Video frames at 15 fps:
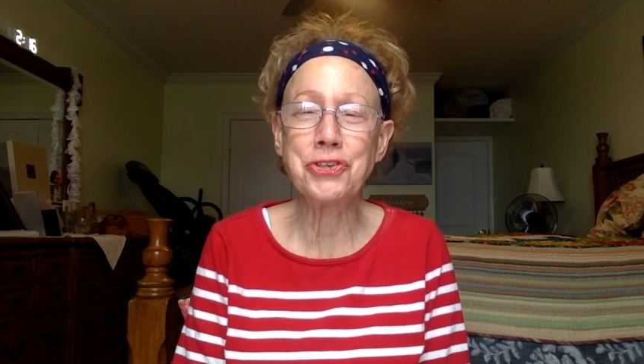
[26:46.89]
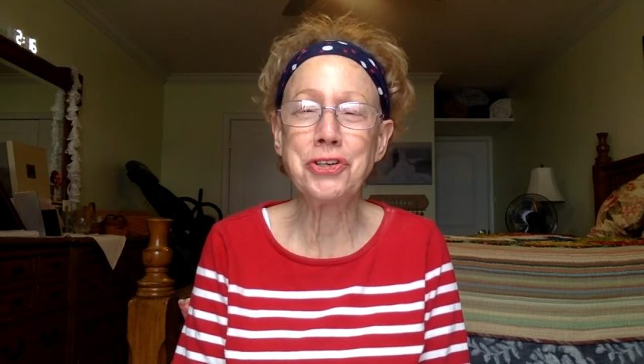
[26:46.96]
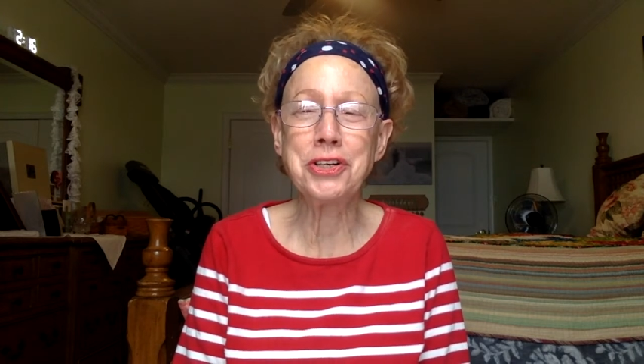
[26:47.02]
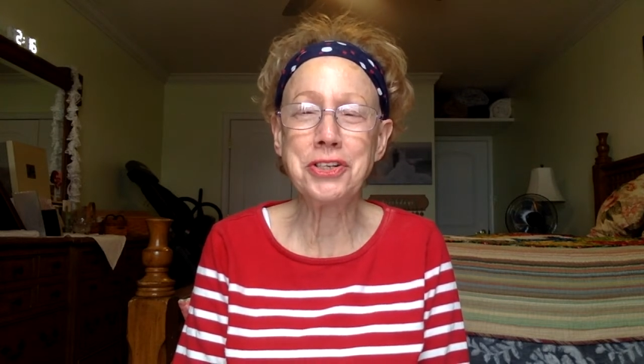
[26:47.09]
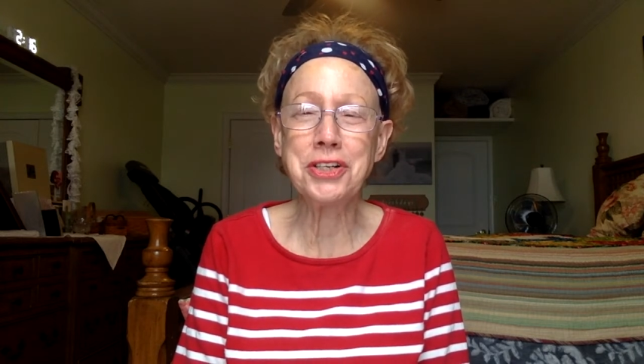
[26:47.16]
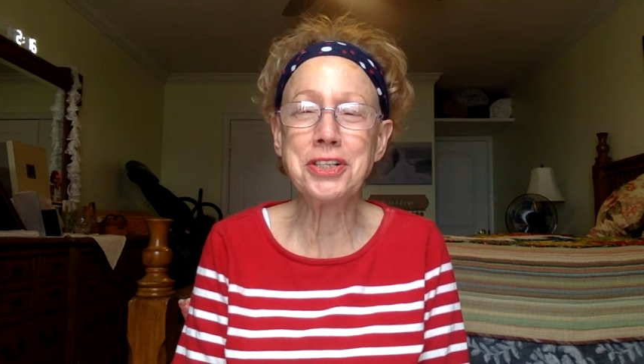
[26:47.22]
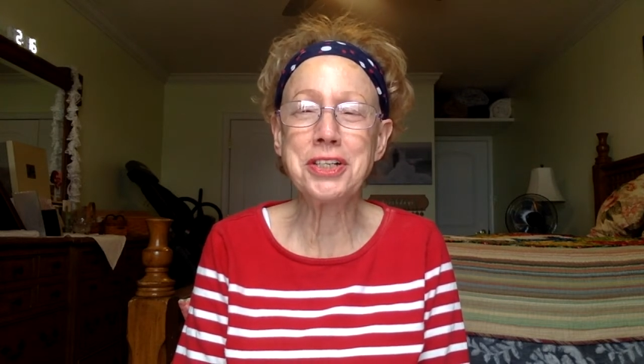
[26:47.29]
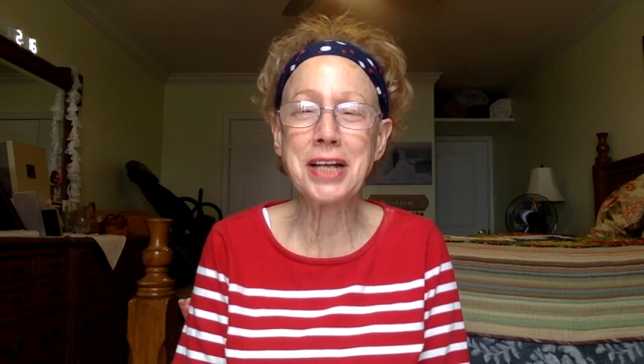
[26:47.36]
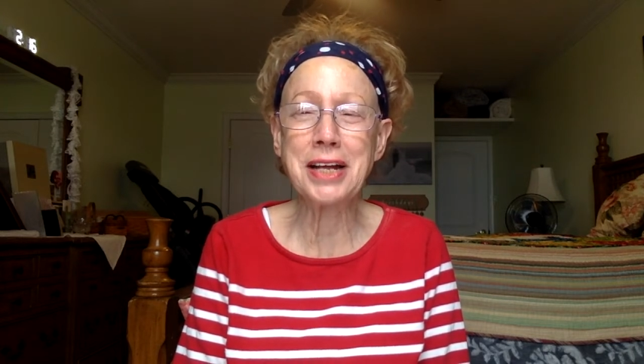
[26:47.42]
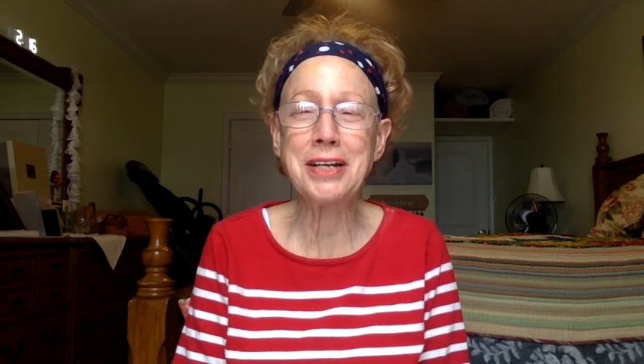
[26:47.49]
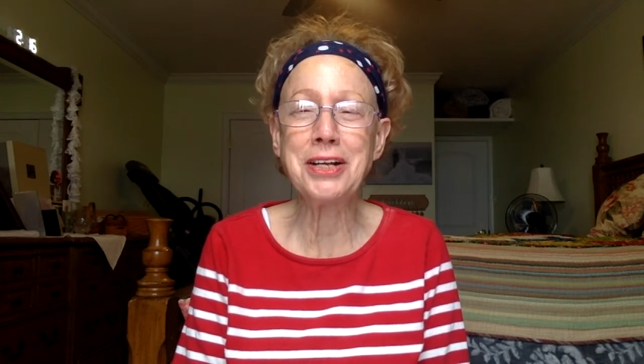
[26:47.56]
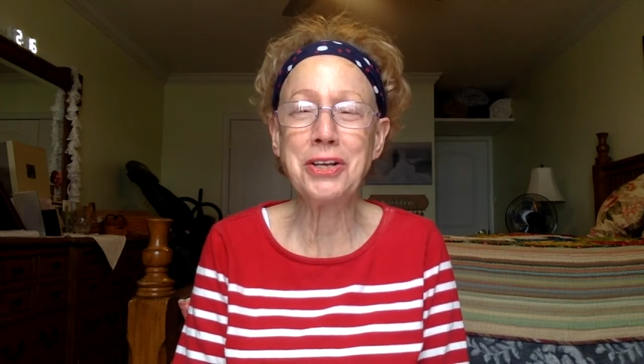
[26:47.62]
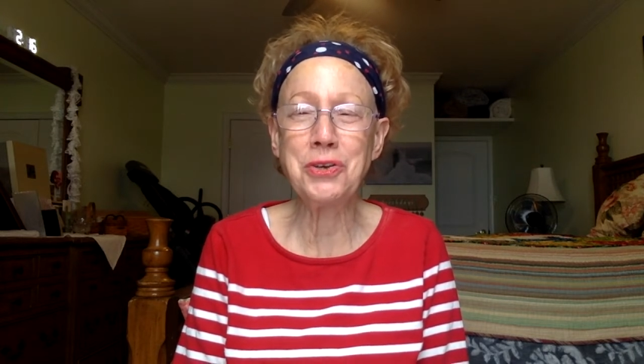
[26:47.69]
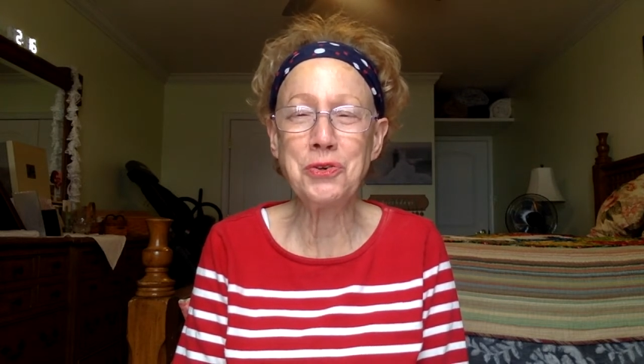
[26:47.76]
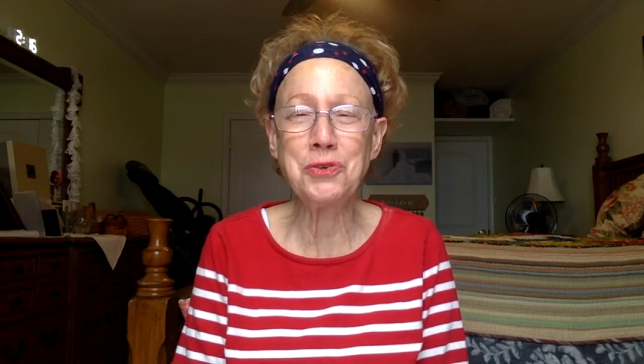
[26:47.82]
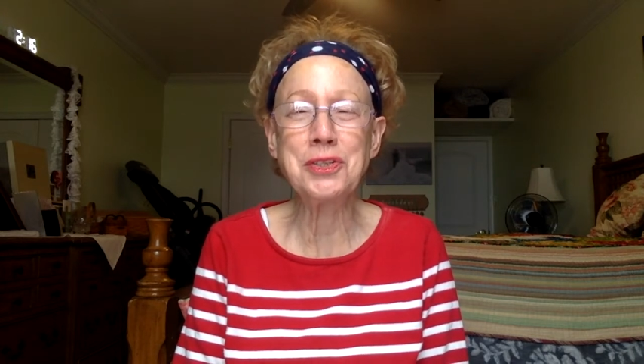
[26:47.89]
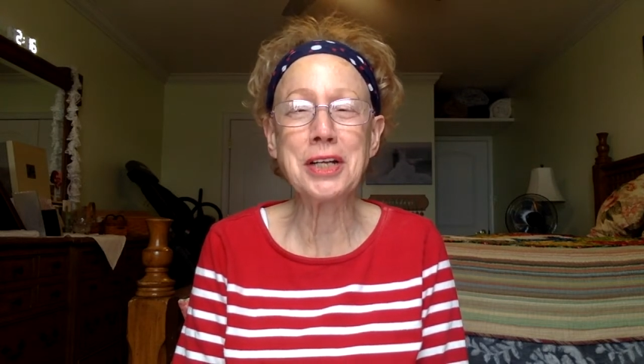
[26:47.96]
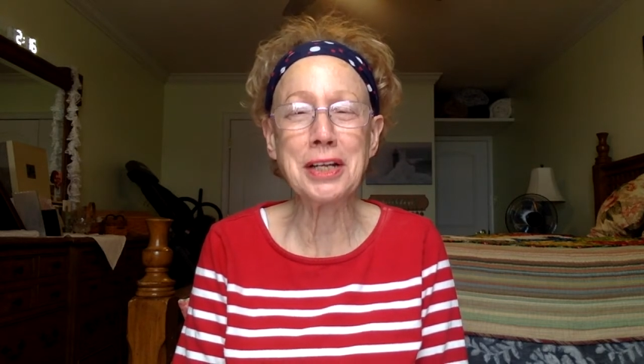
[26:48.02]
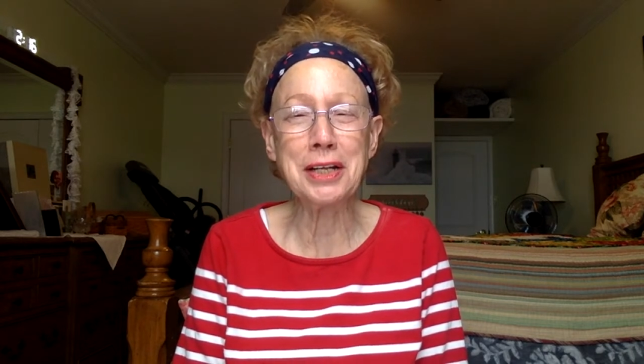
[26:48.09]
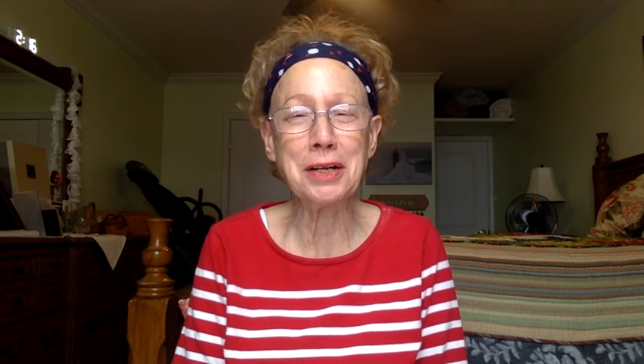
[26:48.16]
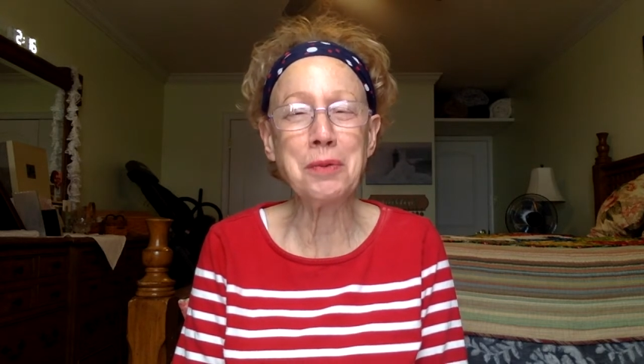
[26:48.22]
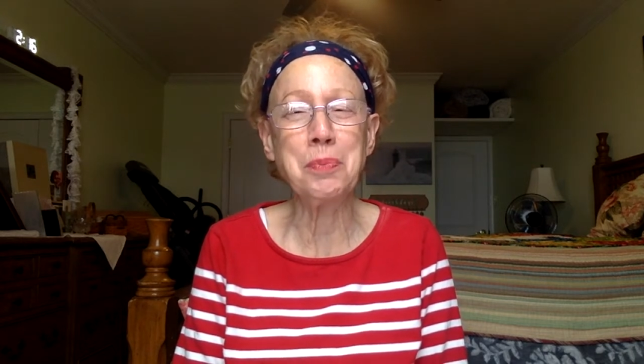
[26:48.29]
You just had to use a
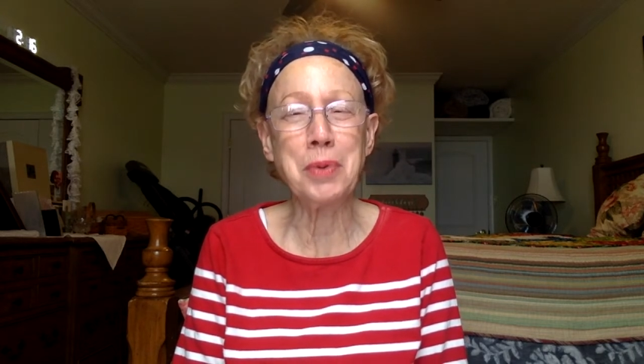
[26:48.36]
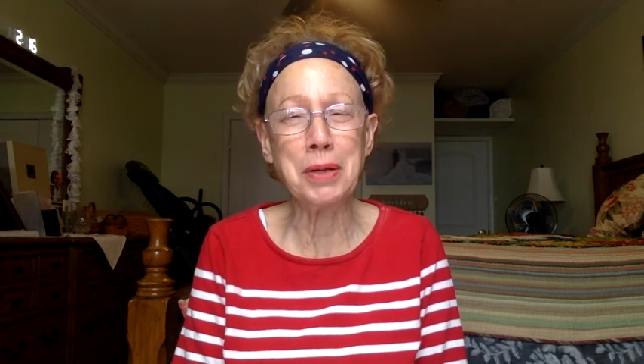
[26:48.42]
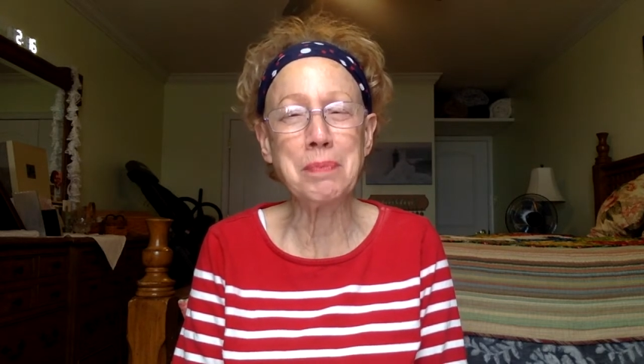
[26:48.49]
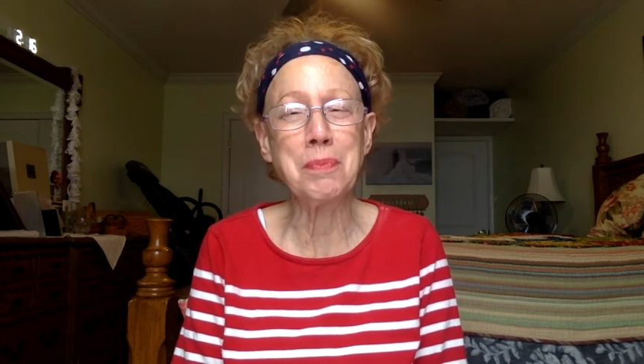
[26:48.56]
little bit